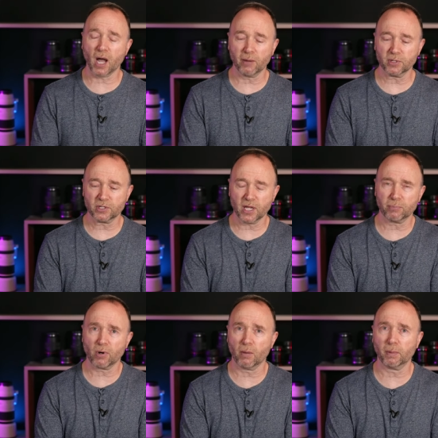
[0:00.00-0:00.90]
I would say
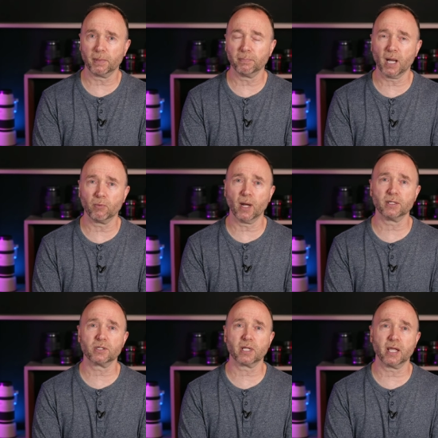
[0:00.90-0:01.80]
probably by
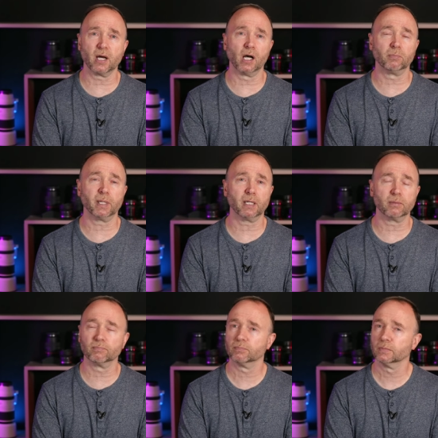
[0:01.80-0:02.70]
Wednesday, I'll
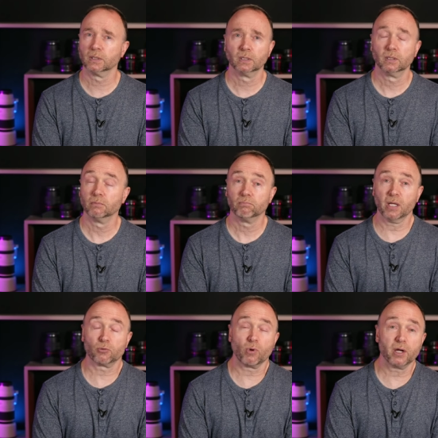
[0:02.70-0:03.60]
be
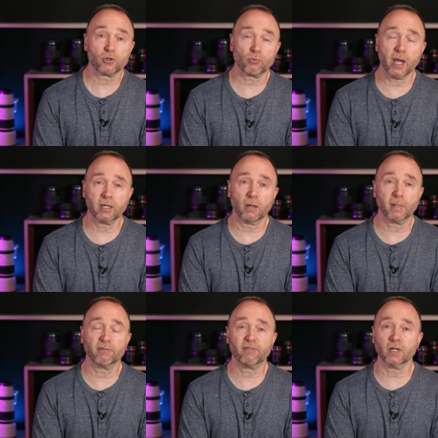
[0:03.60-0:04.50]
as right as rain. I'll
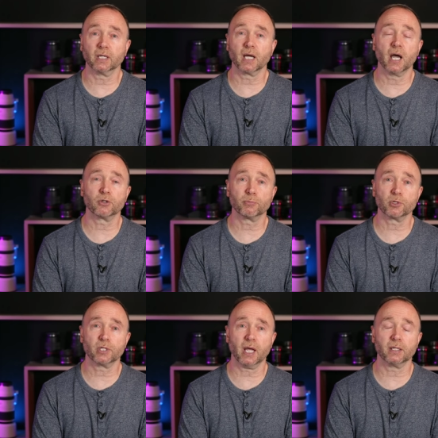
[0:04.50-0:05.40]
be feeling one hundred
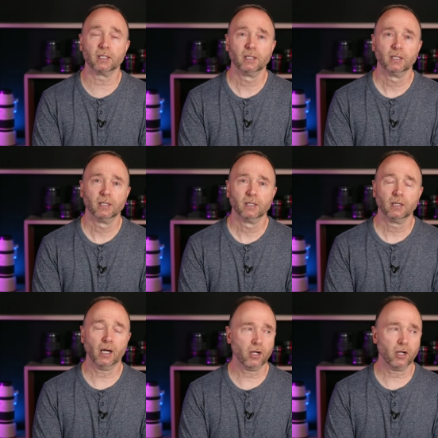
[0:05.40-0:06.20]
percent. I